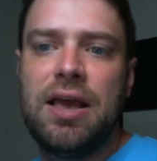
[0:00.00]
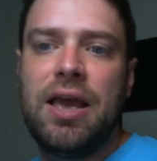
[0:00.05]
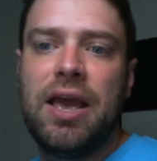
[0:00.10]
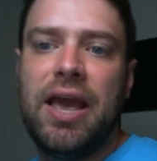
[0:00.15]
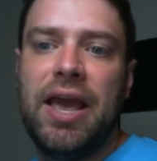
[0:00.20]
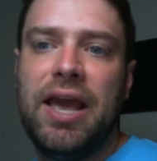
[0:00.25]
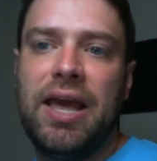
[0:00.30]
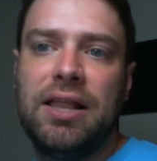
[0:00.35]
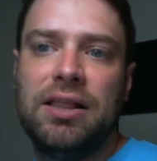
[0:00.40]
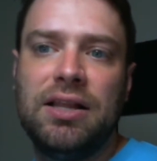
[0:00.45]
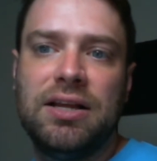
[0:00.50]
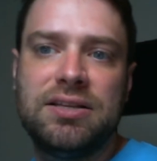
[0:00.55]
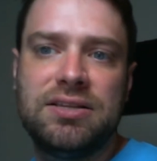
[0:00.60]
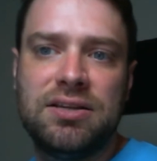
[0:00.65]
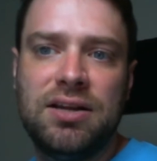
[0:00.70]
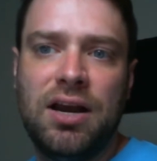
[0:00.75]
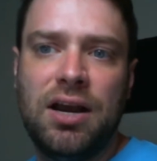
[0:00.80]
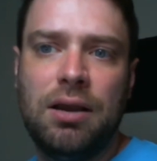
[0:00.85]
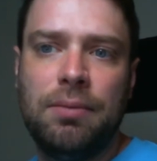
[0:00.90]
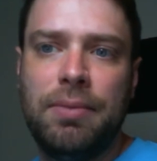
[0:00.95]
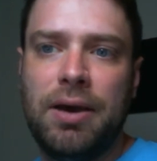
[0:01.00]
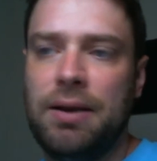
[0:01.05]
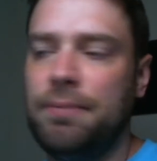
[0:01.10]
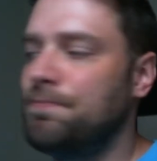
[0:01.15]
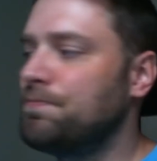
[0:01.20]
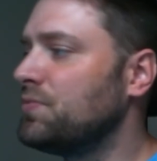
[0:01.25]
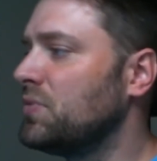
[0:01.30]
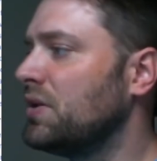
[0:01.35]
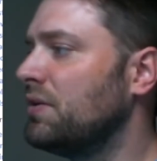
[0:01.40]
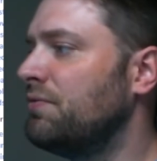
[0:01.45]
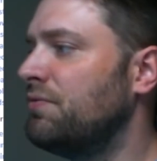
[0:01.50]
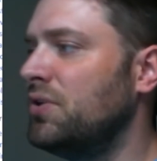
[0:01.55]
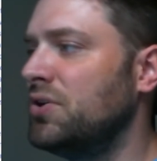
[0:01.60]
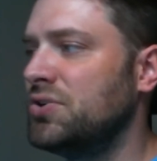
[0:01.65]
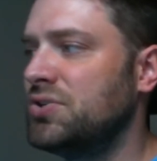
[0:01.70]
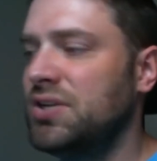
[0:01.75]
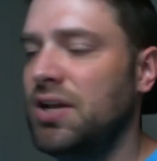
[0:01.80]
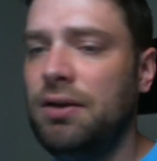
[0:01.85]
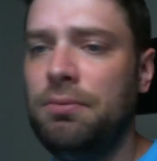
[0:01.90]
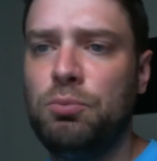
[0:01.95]
and let's talk about them.
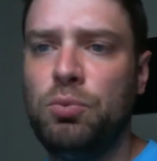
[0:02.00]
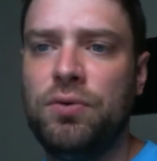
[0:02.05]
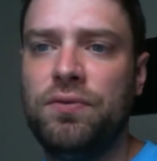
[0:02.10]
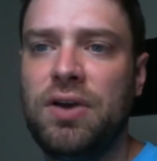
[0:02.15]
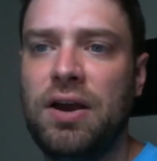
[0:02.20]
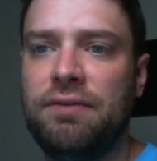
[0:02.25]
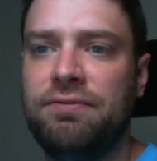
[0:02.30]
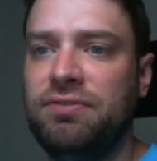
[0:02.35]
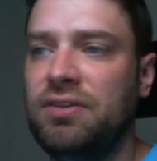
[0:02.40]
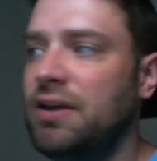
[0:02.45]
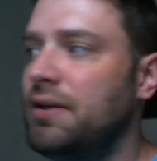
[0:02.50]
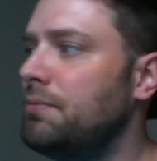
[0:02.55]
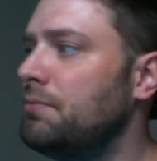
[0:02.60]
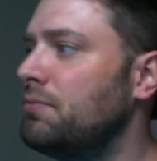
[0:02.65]
First up, we've got Thunderkin